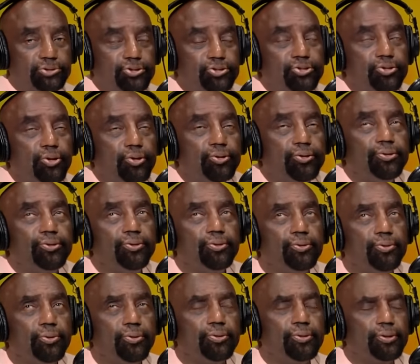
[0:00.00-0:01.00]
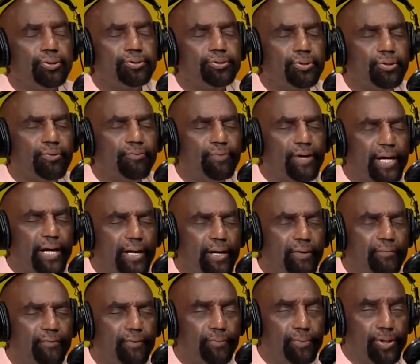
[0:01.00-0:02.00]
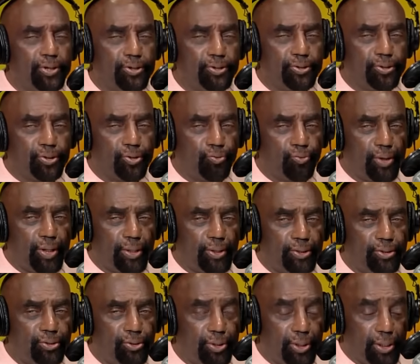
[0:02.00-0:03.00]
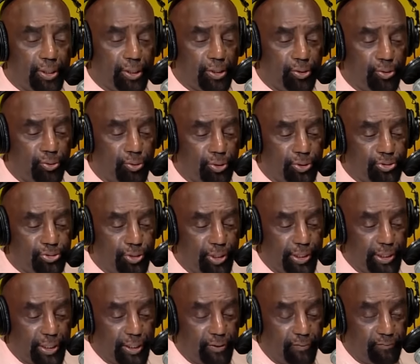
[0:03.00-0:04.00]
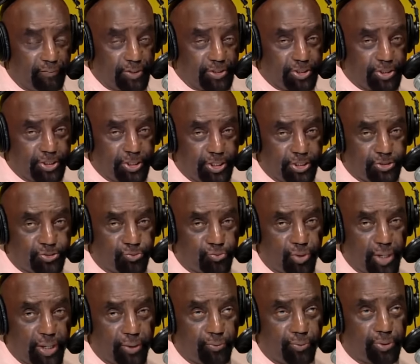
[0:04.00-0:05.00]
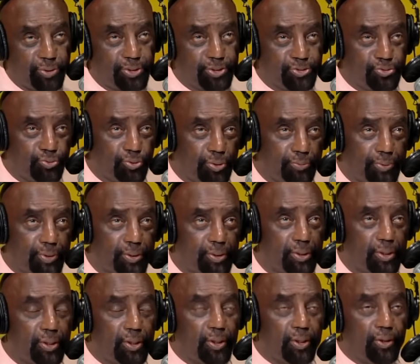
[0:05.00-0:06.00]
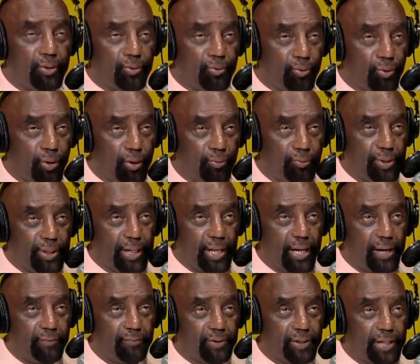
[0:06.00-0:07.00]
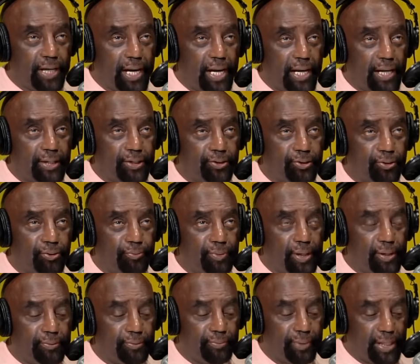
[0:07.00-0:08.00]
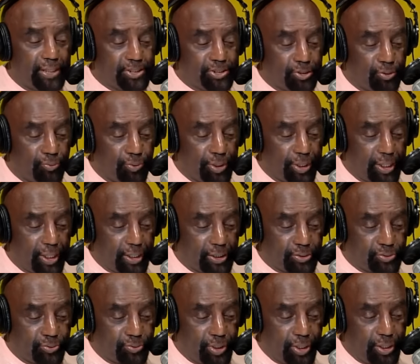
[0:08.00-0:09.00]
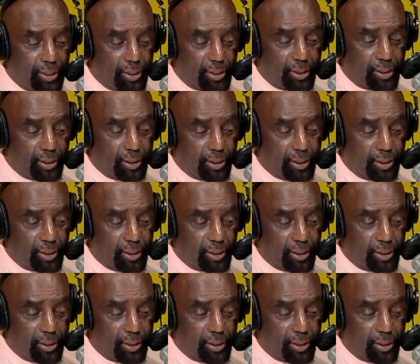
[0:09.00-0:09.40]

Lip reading: So if I'm hearing you correctly, you're in court trying to get visitation right with this woman who already have a 9-year-old baby by someone else, right?